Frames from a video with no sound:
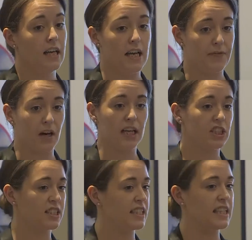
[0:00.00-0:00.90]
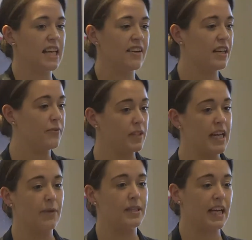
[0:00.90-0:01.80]
If I just sit there and every
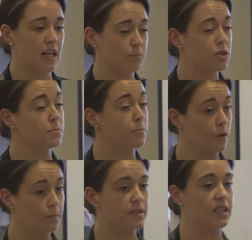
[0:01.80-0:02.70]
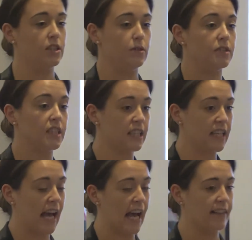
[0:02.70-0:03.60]
now and again I'm just prompting you to
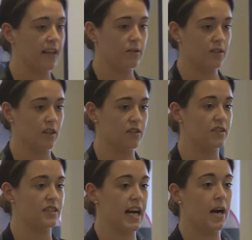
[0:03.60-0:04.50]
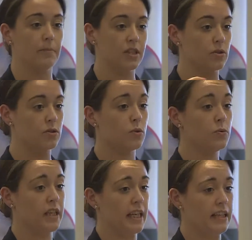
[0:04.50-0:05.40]
get those answers out, but you're
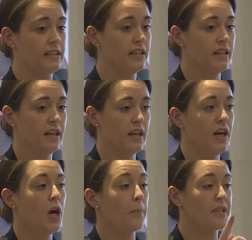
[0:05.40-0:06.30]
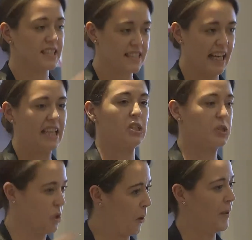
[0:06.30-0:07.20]
talking, but staying on
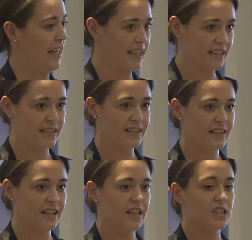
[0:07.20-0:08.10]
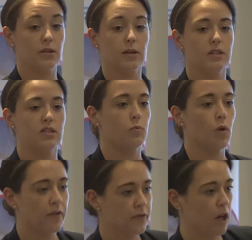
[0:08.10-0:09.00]
topic. So I don't want you to
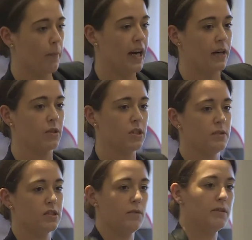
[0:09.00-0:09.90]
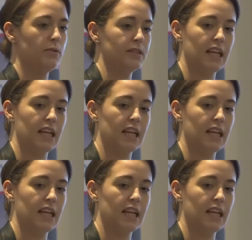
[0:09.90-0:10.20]
waffle about what you were doing when you were